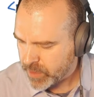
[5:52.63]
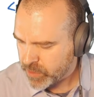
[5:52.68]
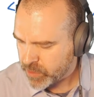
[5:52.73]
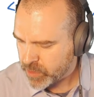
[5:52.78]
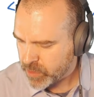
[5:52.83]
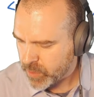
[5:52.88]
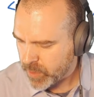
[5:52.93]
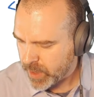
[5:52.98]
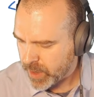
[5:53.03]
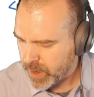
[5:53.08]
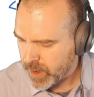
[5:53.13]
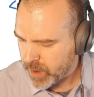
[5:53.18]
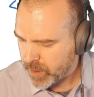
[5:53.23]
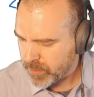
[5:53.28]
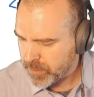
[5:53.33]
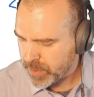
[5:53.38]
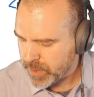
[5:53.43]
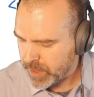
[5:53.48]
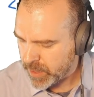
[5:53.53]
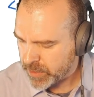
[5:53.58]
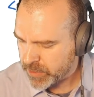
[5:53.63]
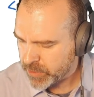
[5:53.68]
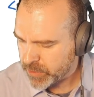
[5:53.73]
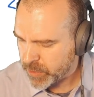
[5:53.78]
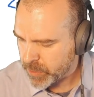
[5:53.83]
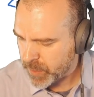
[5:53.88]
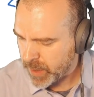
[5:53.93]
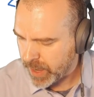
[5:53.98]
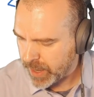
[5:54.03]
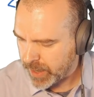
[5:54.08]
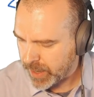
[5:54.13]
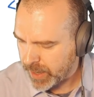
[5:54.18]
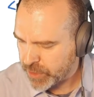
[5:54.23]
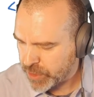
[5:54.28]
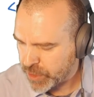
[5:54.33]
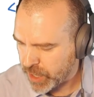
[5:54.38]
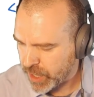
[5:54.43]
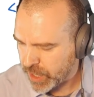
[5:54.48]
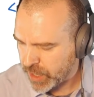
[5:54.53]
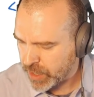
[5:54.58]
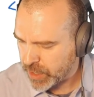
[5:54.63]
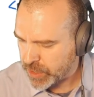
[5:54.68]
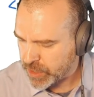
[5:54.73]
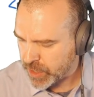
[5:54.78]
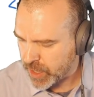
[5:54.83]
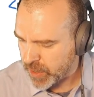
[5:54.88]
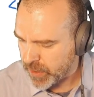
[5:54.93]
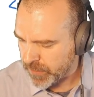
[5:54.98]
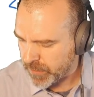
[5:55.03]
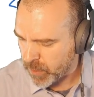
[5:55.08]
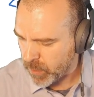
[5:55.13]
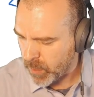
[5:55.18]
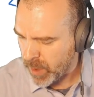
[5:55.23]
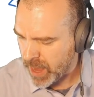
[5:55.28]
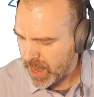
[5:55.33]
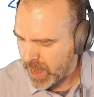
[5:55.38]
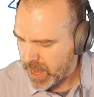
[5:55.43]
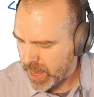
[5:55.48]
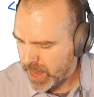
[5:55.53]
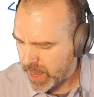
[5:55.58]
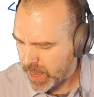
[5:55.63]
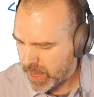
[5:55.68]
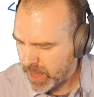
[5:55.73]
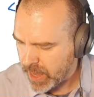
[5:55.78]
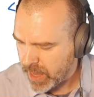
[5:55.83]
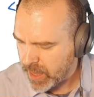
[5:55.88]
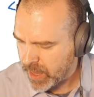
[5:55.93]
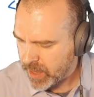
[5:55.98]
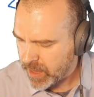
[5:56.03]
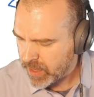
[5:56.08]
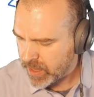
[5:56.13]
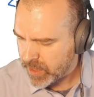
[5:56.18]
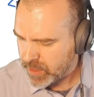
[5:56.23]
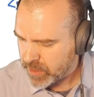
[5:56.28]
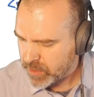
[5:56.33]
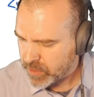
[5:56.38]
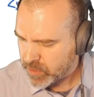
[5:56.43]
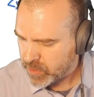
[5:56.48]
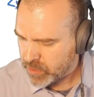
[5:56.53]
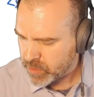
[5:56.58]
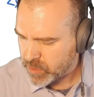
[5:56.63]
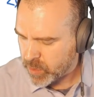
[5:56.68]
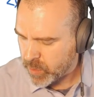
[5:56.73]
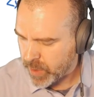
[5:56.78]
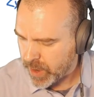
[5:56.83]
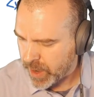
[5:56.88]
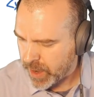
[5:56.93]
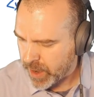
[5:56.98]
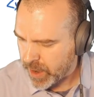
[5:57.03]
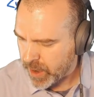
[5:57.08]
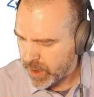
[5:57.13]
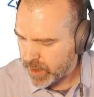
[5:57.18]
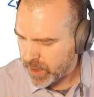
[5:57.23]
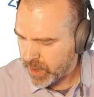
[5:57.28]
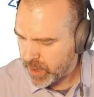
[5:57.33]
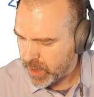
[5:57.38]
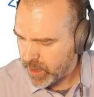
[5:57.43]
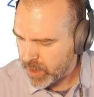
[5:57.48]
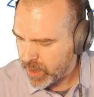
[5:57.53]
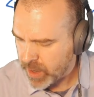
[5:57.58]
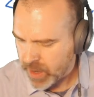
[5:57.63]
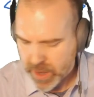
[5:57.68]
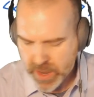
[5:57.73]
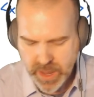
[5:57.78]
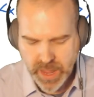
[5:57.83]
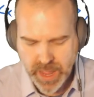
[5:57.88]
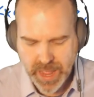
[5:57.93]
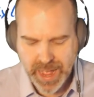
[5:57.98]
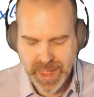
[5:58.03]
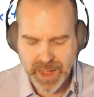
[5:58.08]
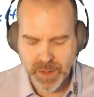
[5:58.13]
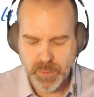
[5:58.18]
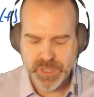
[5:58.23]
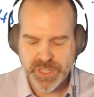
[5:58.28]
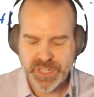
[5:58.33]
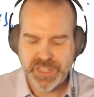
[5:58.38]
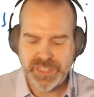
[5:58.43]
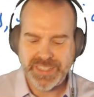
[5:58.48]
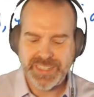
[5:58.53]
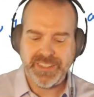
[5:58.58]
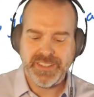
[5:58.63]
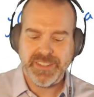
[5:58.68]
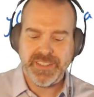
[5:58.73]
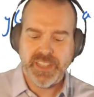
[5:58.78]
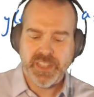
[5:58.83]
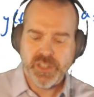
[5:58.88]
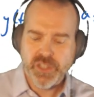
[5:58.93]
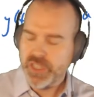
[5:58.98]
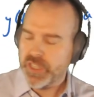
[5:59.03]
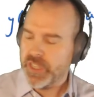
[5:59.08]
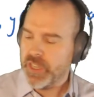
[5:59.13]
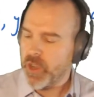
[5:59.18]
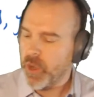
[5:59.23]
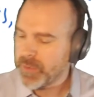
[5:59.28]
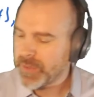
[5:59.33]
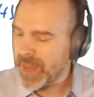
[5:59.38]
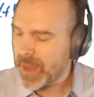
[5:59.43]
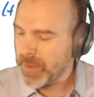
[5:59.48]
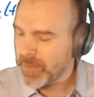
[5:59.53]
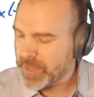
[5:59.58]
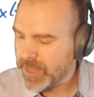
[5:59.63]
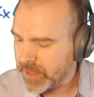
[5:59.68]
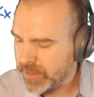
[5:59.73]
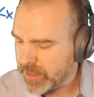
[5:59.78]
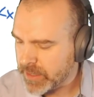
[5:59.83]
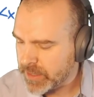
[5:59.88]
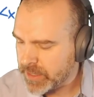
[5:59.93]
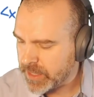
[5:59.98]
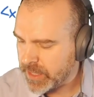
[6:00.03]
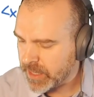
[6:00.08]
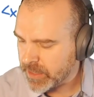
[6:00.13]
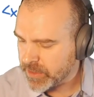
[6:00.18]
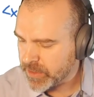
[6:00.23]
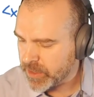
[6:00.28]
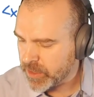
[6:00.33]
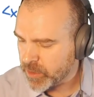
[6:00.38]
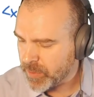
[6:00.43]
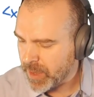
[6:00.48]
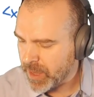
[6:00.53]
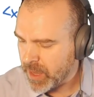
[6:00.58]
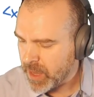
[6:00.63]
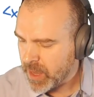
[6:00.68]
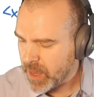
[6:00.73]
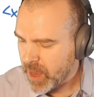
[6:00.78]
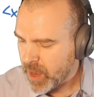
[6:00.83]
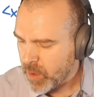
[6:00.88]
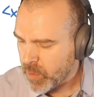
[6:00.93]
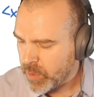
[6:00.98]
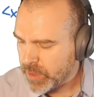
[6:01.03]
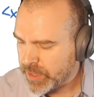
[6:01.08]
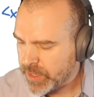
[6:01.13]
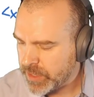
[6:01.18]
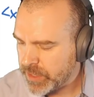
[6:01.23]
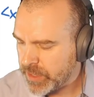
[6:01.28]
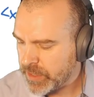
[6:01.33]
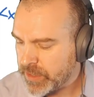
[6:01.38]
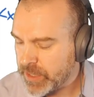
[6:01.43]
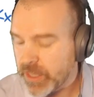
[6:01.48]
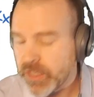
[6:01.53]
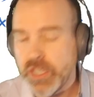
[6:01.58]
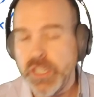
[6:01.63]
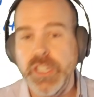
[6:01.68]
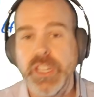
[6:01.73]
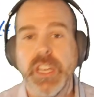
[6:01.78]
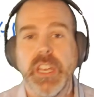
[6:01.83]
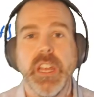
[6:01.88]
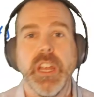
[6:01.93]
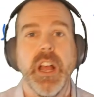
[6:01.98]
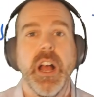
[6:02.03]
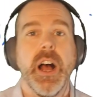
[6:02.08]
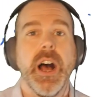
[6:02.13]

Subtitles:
squared plus the rate of change of Y squared, which is essentially, times delta T, excuse me, which is essentially